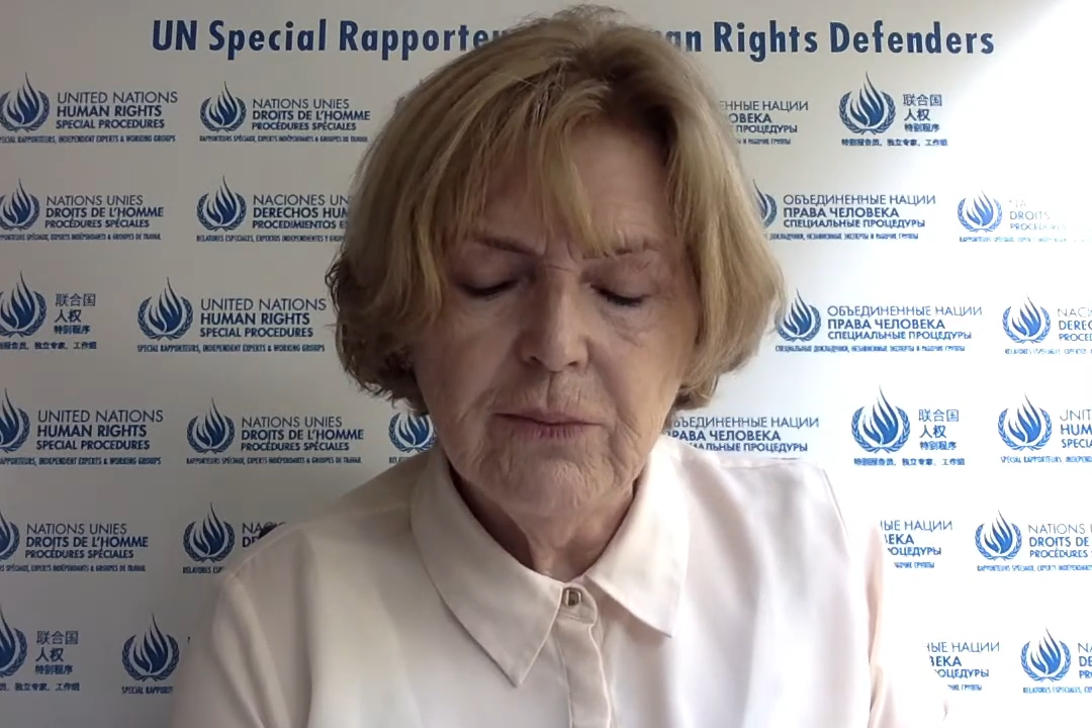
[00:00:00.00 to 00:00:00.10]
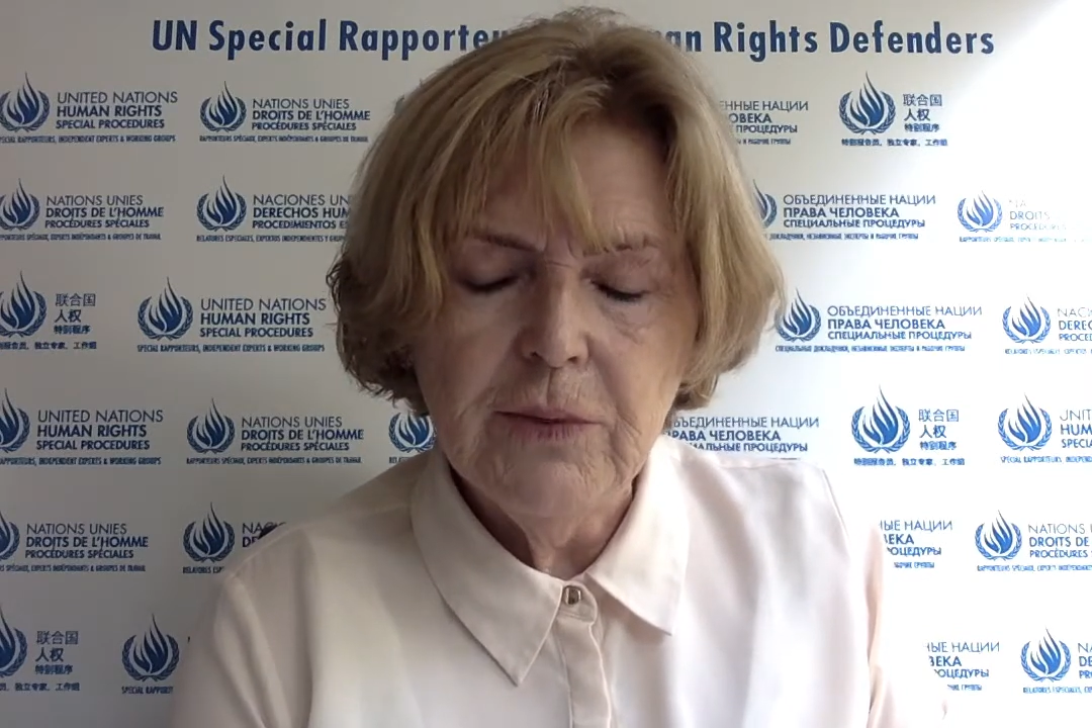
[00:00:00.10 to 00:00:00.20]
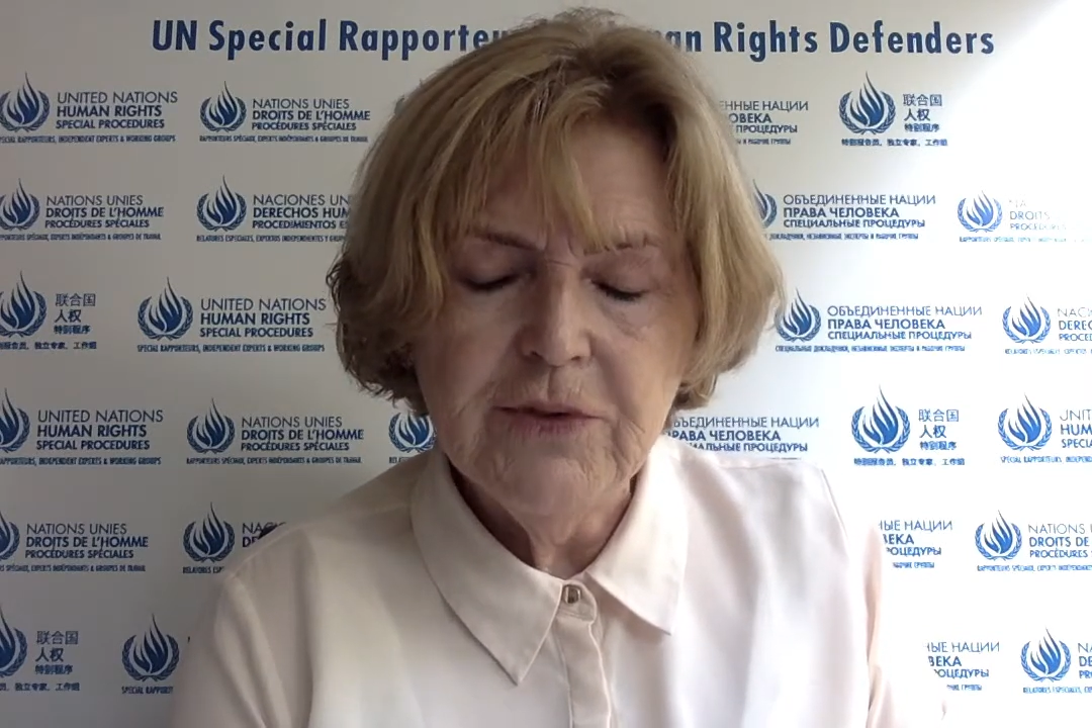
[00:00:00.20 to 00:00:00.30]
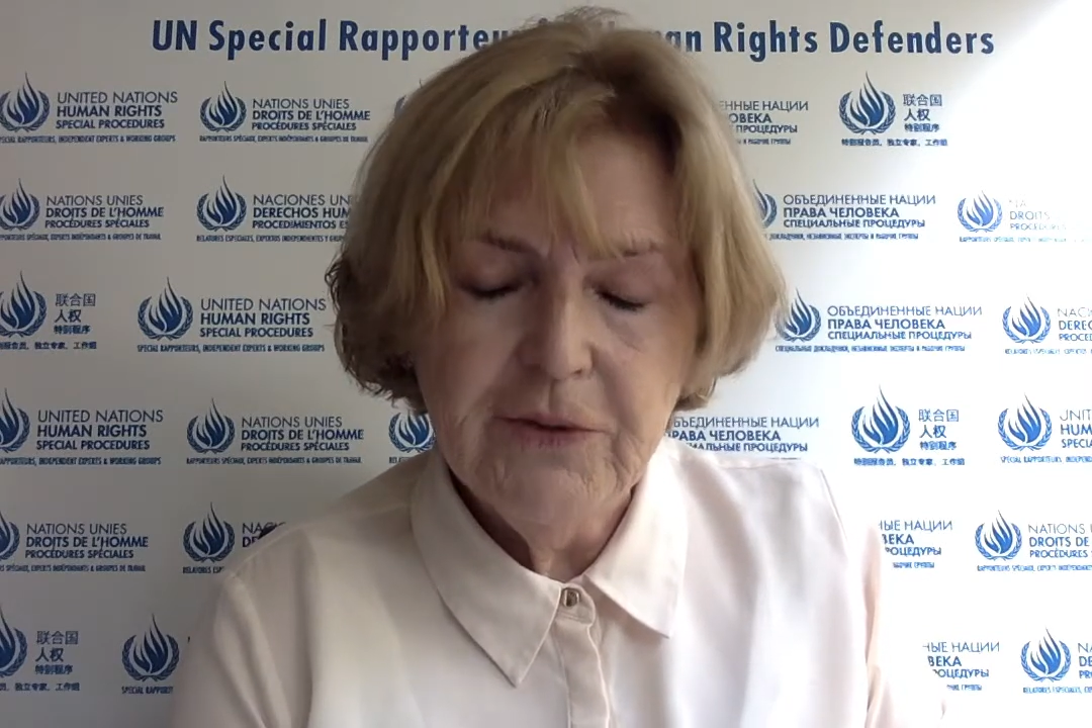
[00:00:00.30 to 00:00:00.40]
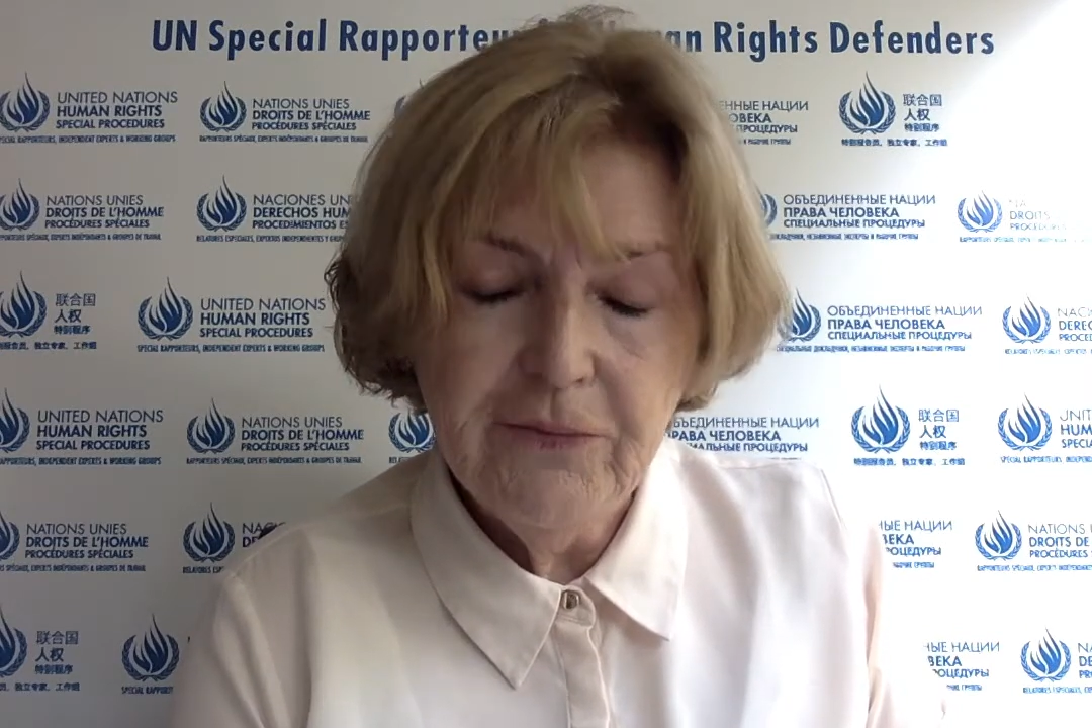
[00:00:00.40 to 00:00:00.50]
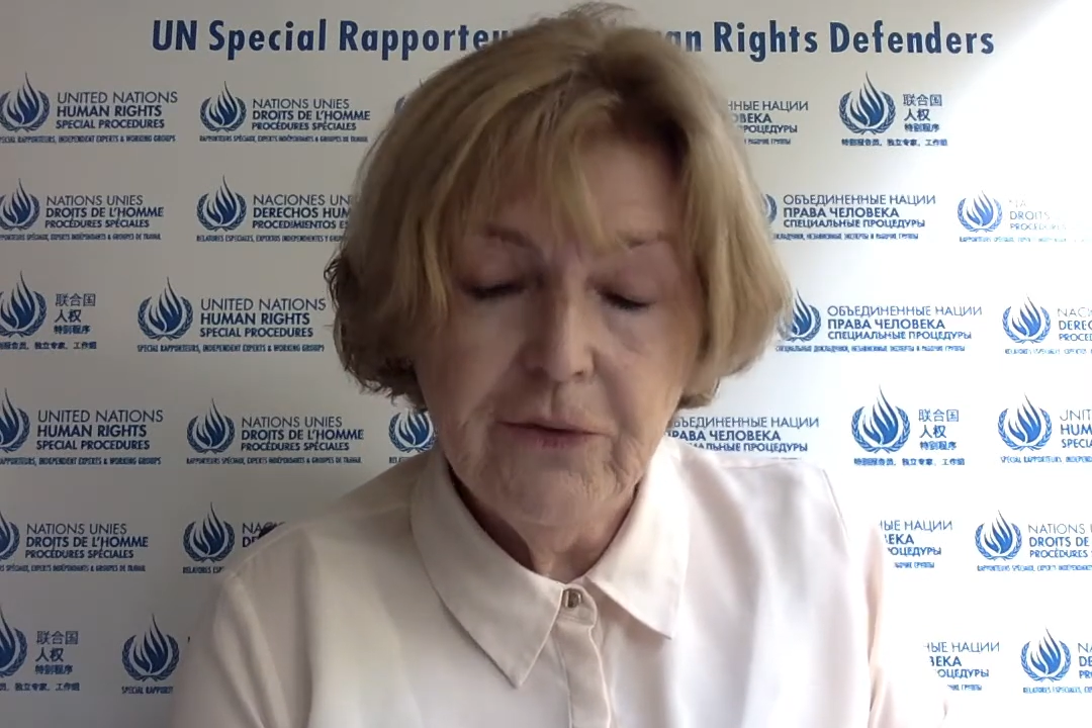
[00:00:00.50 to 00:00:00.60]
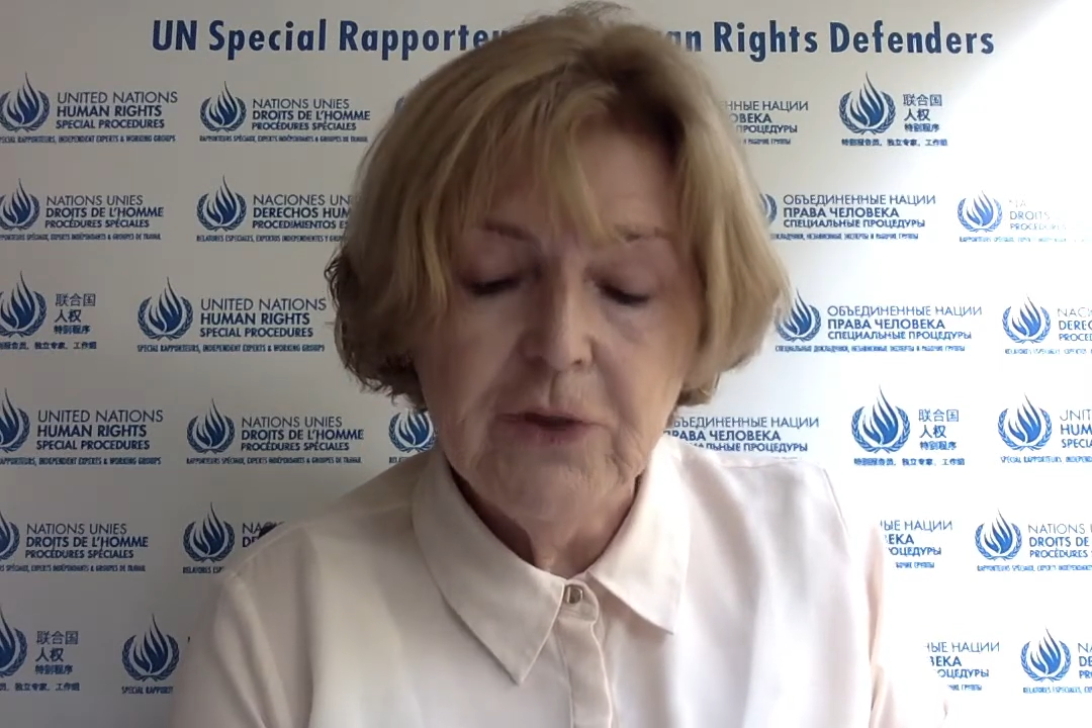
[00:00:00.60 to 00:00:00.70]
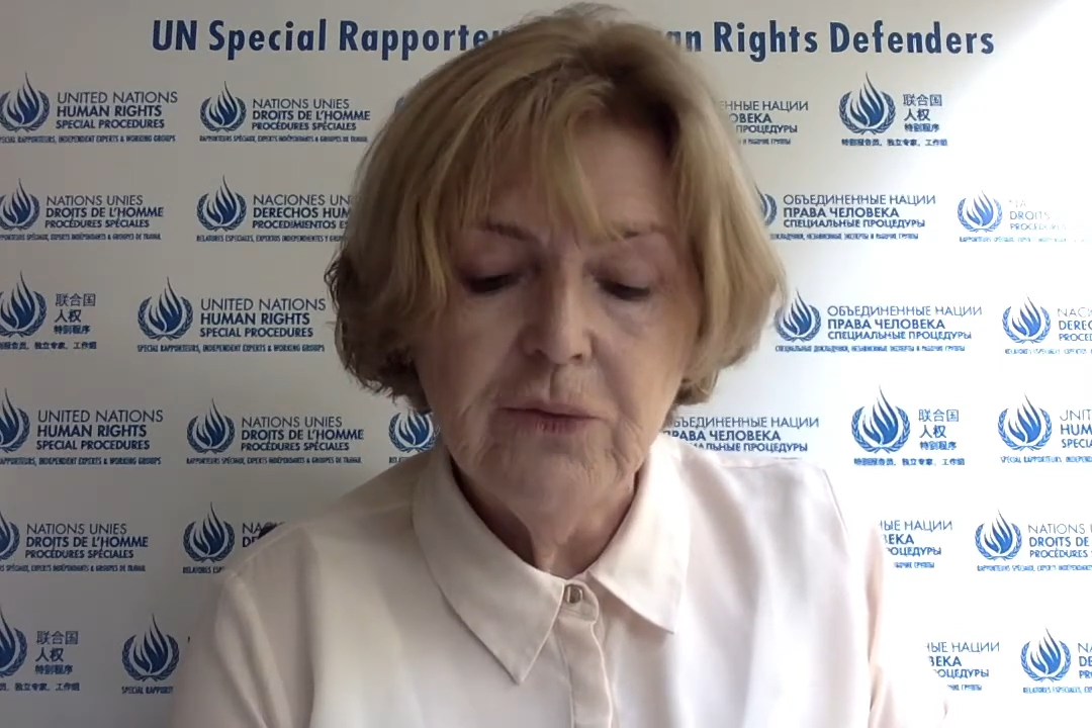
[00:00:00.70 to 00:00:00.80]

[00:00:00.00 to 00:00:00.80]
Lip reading: different